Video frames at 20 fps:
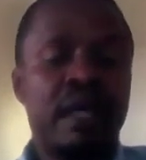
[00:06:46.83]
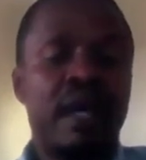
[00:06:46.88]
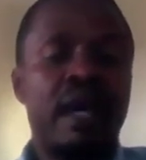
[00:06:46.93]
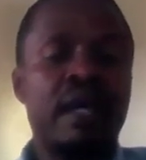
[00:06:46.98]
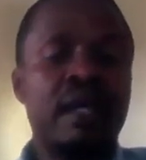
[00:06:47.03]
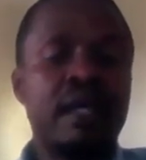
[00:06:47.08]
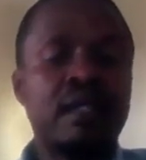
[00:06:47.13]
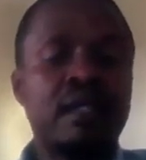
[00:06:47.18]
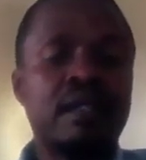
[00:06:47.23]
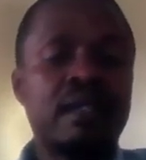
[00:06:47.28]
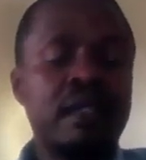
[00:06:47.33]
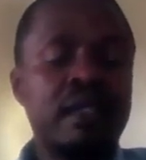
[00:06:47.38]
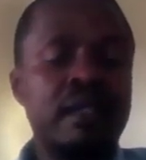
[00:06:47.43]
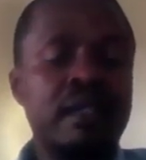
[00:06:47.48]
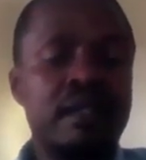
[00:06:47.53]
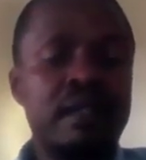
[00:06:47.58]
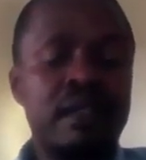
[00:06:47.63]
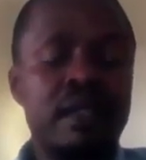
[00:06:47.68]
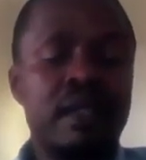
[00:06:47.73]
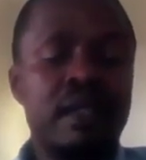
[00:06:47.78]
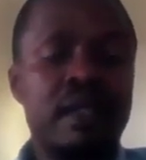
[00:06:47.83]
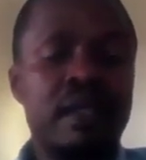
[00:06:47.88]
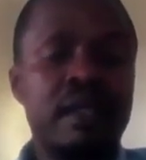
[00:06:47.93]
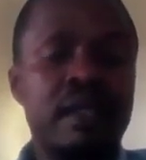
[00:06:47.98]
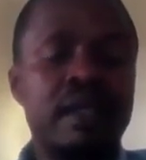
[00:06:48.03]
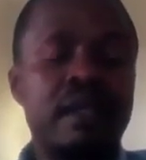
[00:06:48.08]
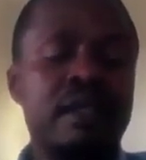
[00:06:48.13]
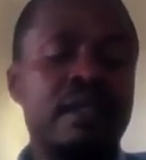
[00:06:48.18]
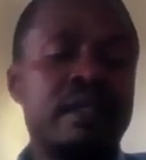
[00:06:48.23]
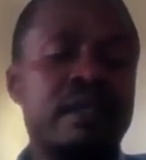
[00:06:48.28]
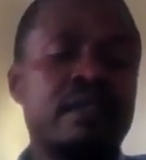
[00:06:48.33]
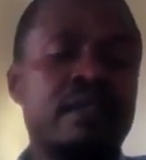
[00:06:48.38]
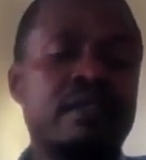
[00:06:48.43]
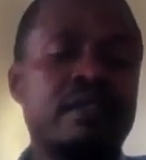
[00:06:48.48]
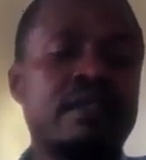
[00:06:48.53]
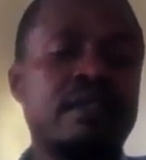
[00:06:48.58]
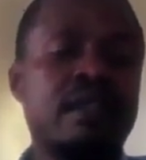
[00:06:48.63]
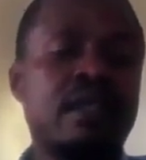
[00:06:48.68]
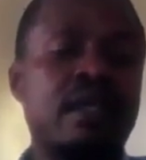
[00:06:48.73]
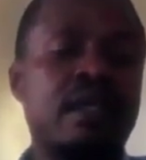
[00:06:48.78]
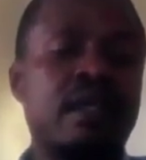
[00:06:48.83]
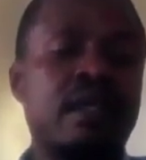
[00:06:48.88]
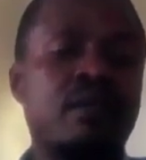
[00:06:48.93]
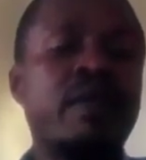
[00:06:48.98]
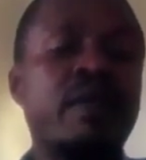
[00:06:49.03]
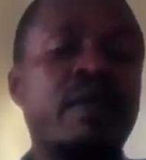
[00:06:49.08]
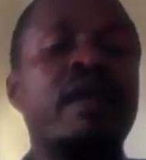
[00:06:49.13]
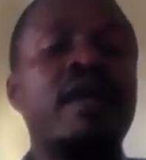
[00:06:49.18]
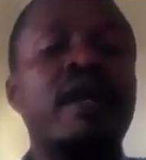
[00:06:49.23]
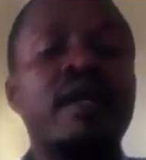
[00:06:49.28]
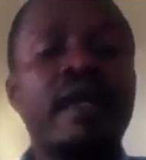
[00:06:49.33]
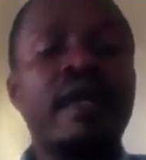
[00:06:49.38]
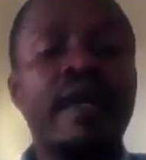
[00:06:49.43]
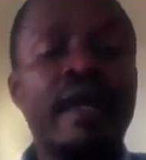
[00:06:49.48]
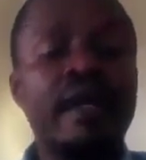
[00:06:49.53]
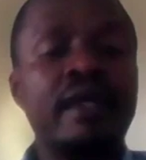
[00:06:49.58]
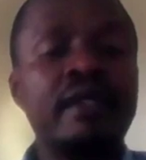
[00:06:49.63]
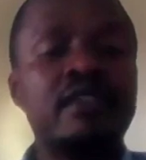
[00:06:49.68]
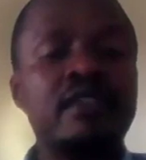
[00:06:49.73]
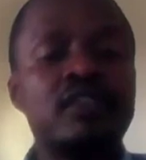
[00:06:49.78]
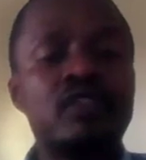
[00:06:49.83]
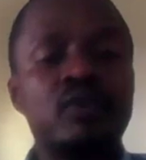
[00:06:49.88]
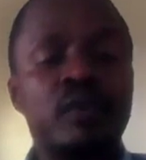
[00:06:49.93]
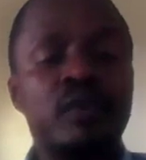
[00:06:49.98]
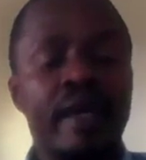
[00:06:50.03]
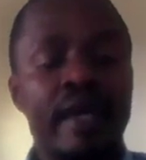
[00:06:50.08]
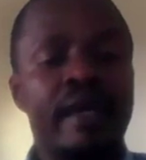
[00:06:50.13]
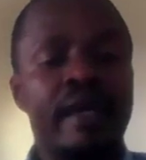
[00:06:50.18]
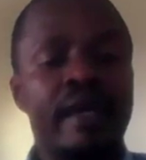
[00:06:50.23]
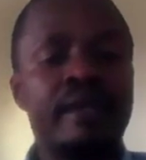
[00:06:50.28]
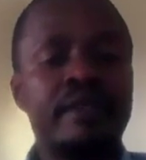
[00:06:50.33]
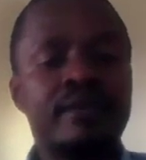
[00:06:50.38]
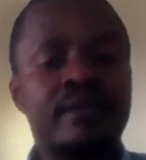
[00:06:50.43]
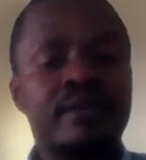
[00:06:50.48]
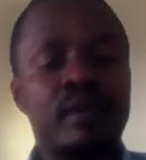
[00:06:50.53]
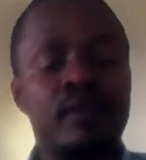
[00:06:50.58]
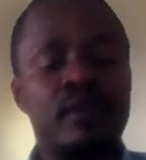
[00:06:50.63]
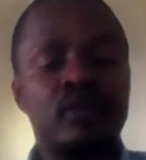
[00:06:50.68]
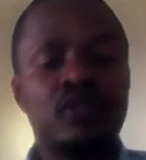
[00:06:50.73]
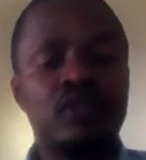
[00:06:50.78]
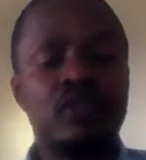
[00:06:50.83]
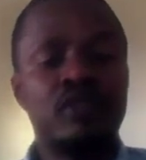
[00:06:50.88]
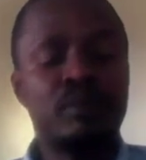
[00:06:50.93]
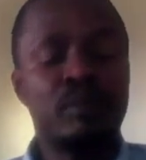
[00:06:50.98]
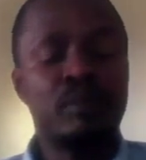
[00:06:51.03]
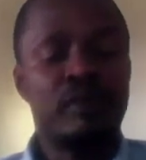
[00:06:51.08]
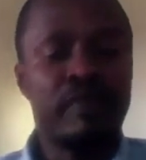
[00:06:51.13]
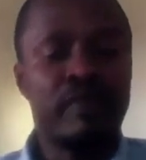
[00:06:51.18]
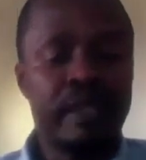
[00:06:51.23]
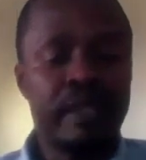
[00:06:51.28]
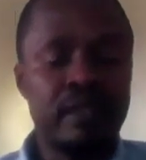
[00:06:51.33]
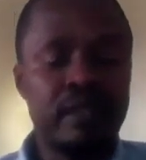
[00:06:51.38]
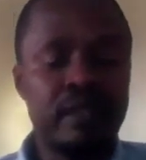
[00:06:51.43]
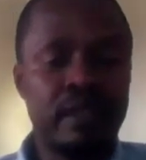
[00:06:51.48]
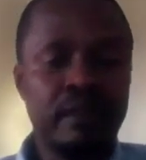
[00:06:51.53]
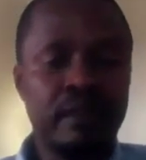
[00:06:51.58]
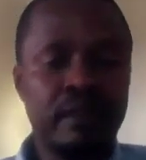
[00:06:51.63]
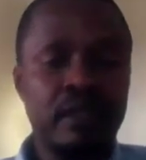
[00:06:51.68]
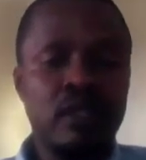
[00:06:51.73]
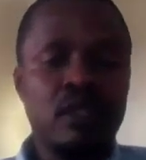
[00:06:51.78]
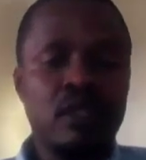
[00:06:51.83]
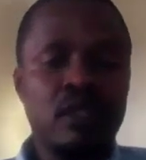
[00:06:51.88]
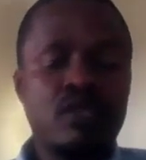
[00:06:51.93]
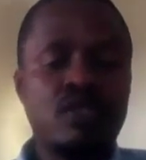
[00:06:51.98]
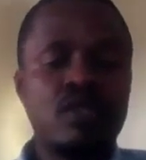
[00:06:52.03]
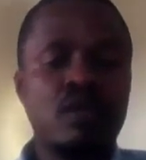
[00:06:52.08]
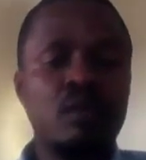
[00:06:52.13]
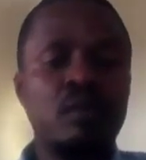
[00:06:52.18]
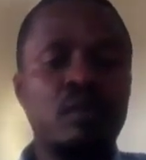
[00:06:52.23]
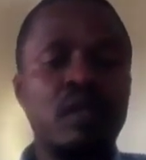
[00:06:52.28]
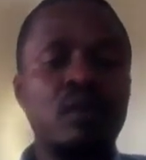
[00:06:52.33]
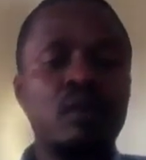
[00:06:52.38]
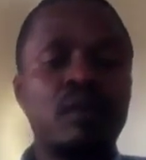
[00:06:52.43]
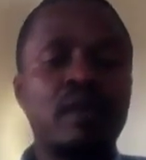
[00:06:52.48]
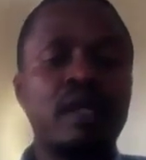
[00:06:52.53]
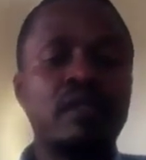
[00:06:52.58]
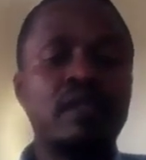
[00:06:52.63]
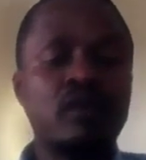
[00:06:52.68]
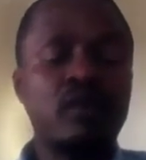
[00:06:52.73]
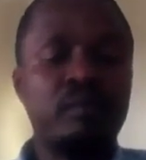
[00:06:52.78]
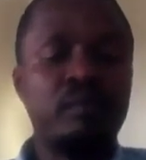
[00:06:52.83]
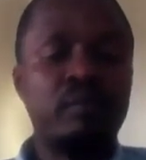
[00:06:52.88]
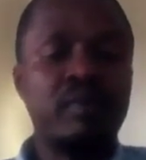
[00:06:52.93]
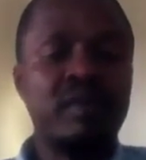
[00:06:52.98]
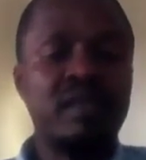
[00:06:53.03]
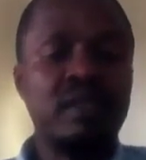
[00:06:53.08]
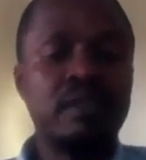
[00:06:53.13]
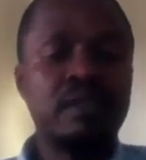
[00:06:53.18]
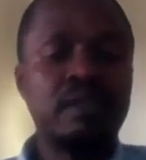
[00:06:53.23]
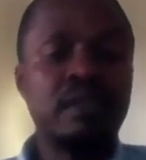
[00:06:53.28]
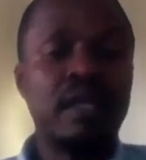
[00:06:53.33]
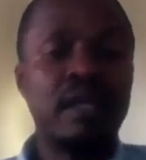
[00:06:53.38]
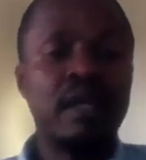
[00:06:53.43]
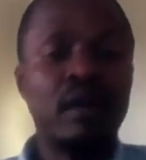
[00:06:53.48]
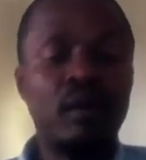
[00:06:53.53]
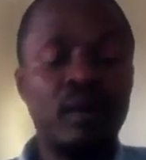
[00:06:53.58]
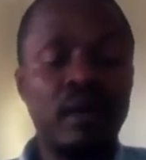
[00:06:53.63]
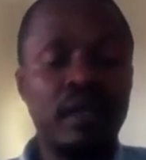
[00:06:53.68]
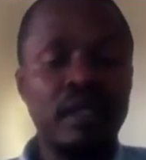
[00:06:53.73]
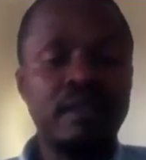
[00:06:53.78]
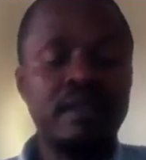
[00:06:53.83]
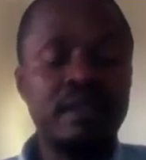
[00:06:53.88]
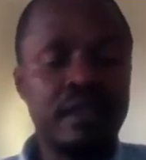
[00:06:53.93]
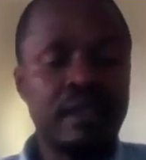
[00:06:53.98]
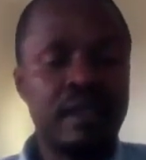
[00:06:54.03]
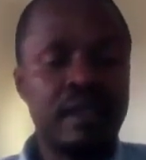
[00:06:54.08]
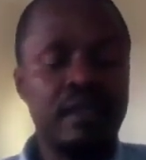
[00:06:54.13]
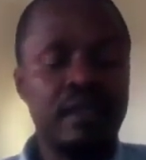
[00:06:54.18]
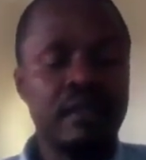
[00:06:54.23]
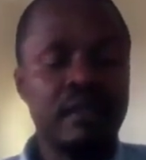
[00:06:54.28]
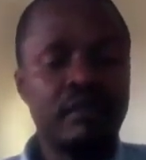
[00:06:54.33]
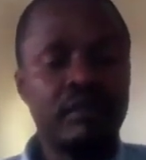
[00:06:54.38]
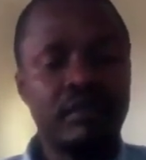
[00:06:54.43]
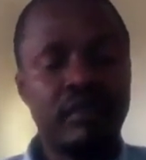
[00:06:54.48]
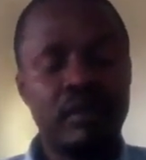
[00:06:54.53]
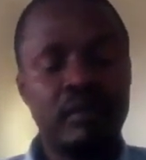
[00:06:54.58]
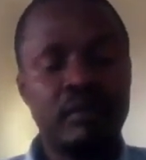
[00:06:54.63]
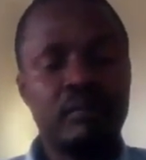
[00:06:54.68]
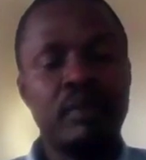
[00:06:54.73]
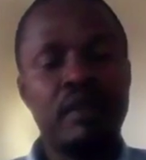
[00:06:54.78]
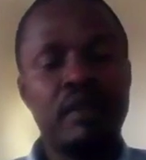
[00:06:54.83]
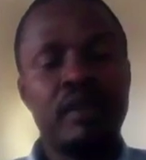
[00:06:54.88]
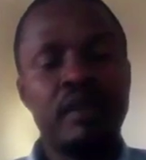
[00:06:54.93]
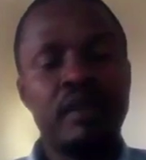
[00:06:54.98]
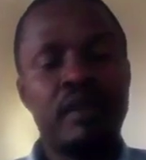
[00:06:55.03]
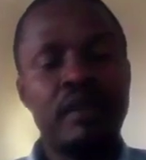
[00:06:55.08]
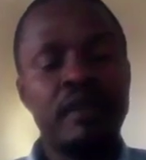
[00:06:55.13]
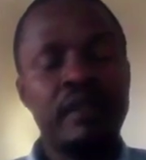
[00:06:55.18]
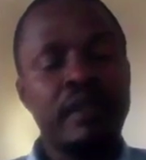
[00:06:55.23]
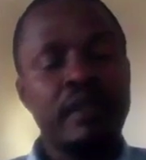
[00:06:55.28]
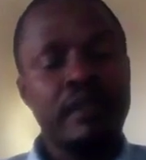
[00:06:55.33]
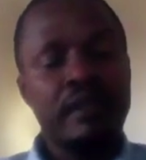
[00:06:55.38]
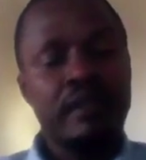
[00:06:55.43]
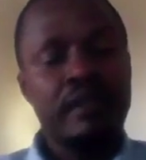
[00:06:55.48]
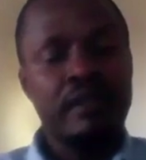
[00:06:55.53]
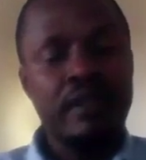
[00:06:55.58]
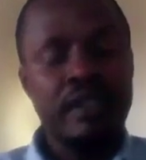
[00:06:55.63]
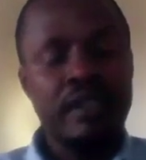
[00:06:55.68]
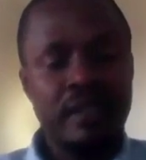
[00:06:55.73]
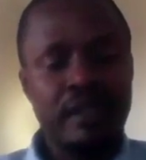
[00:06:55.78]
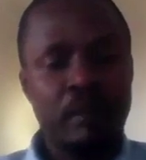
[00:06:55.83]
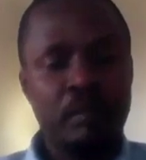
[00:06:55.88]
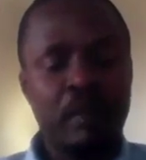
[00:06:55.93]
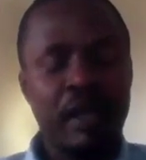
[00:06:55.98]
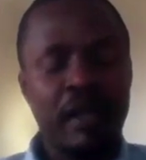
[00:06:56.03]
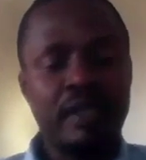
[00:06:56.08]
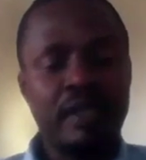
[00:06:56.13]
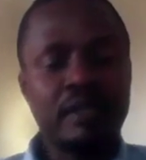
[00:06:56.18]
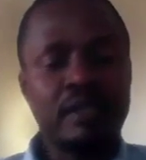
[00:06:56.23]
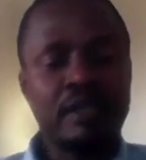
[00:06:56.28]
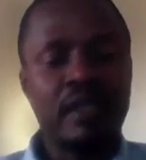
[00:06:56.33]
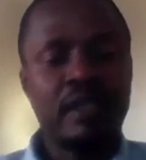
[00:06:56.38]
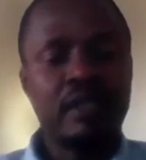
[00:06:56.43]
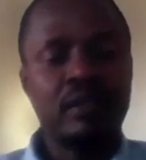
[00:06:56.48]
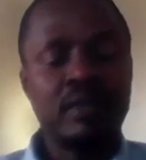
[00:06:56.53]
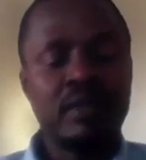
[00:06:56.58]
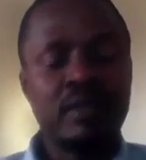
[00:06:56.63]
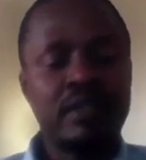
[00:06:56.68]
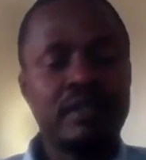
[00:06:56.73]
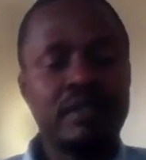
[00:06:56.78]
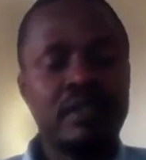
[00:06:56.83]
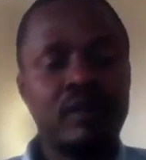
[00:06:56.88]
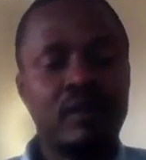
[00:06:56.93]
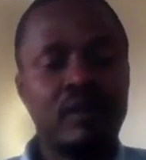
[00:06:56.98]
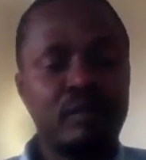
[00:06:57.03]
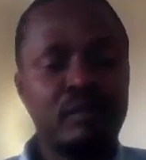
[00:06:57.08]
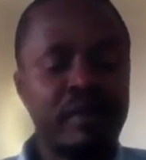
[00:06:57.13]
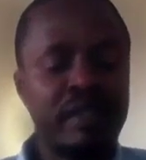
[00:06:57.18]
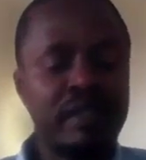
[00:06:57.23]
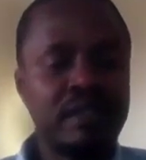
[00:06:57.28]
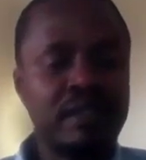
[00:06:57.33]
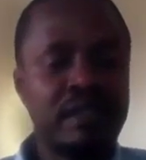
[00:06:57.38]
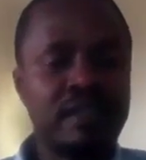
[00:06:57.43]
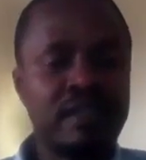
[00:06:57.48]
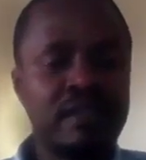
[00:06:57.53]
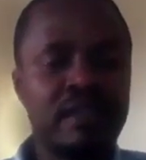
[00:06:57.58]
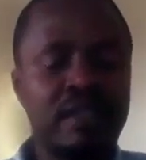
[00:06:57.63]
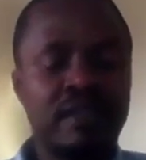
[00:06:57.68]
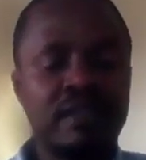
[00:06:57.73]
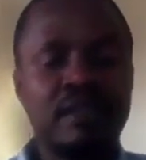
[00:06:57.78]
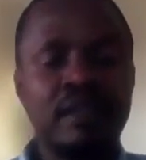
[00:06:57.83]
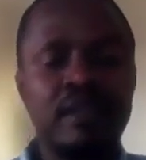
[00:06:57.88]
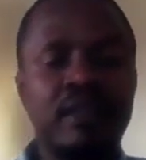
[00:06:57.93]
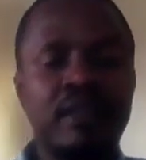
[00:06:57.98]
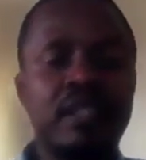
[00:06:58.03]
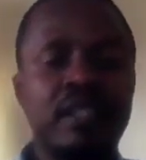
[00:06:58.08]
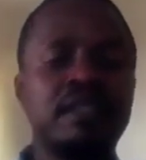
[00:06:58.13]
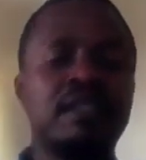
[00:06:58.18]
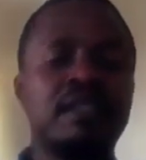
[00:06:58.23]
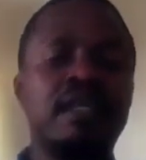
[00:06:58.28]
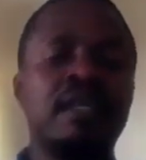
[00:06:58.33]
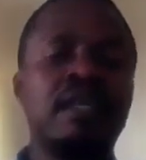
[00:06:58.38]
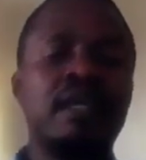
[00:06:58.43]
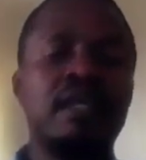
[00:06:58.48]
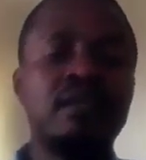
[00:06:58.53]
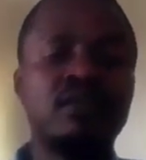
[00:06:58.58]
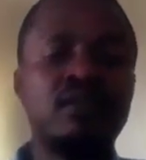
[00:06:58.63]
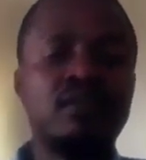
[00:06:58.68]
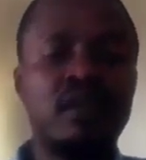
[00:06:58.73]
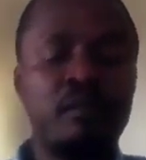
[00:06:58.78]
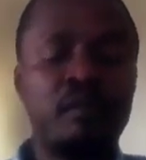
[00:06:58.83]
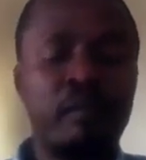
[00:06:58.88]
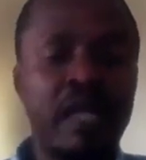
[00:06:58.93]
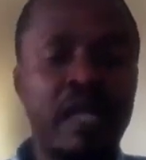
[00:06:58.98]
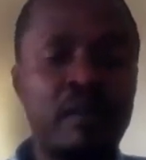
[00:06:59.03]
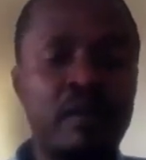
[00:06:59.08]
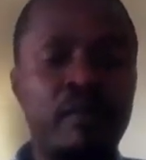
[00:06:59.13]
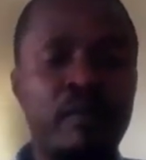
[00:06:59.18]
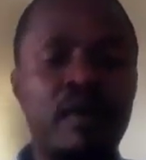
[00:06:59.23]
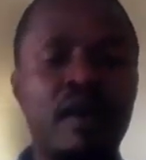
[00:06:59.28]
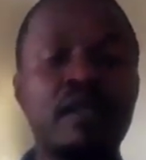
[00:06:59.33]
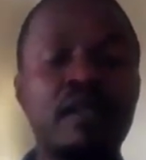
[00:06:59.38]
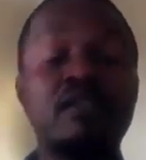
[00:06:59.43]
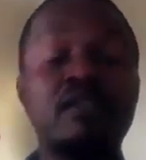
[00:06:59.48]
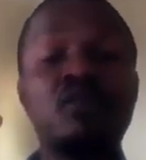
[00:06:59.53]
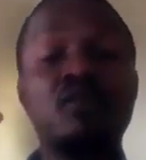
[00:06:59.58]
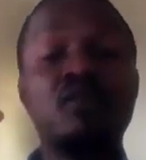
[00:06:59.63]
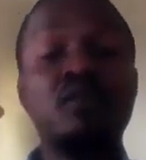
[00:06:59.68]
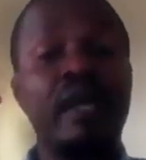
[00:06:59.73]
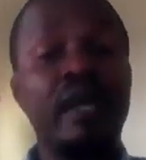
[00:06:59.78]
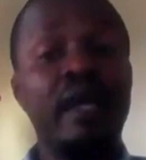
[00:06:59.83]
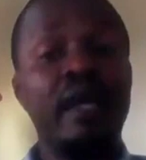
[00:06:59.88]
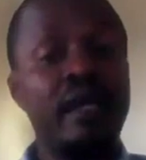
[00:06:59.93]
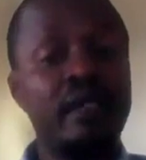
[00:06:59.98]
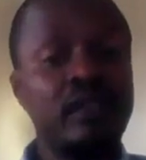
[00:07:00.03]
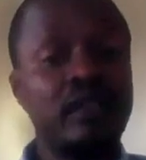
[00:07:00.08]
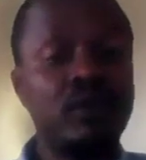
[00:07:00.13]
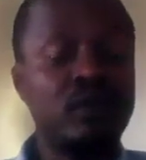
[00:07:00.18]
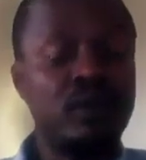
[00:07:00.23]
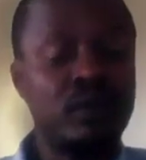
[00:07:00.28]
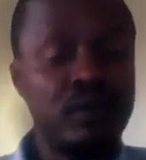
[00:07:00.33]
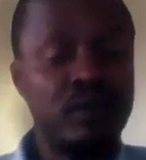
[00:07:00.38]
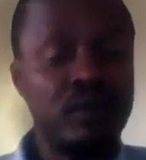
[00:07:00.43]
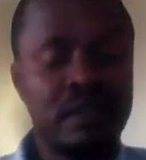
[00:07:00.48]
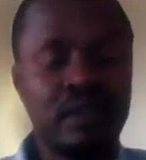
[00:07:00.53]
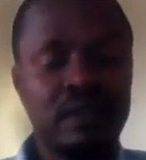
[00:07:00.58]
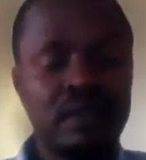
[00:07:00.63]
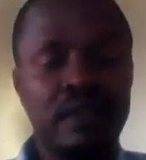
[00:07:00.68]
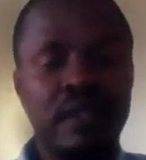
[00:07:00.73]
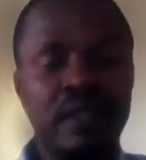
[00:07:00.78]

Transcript: Another key thing is we are an end-to-end solutions provider. So we look at compressed air holistically from the supply side, which is the compressors that generate air, to the pipework, to the end use.